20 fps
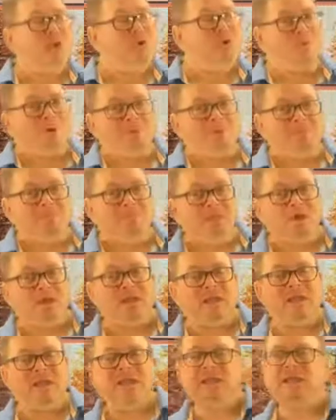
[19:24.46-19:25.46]
are
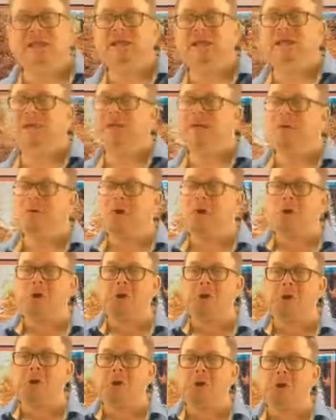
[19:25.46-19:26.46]
bringing in
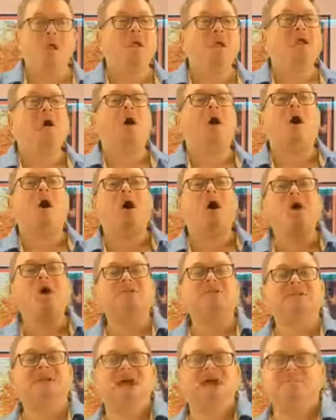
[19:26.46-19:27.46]
all
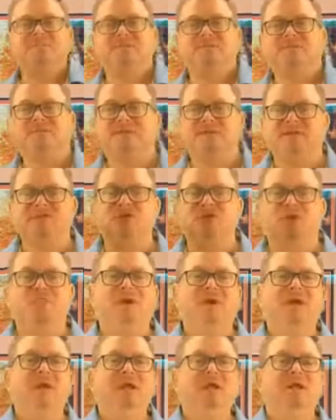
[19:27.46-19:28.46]
types of things. You're
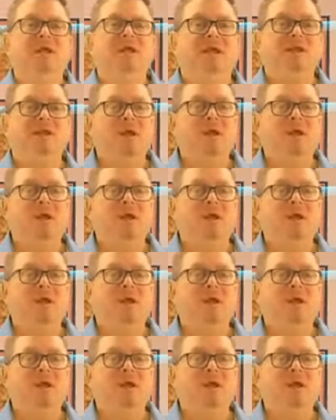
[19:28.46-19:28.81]
bringing in